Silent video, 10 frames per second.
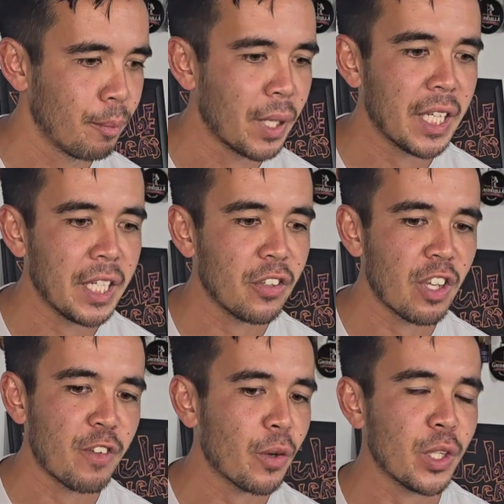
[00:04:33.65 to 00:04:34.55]
but it is
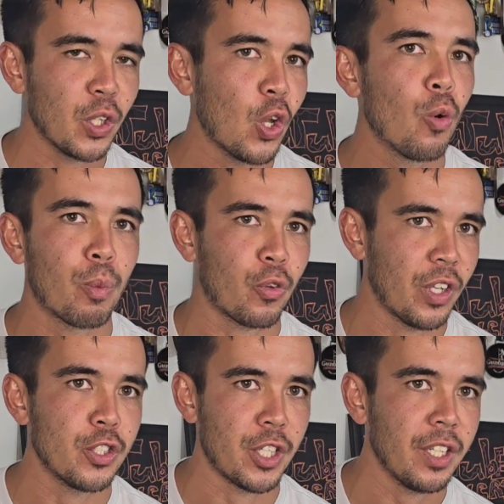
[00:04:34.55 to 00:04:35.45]
a very low
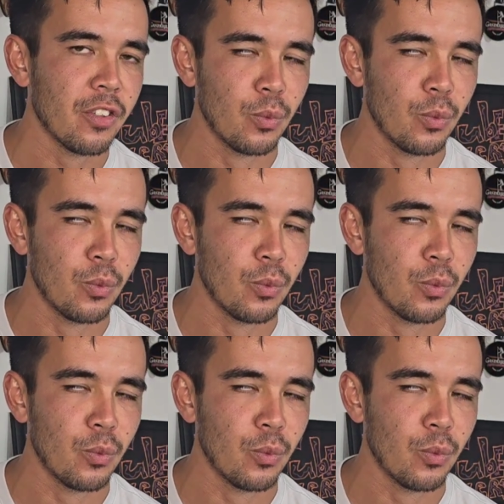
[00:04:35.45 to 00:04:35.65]
% chance,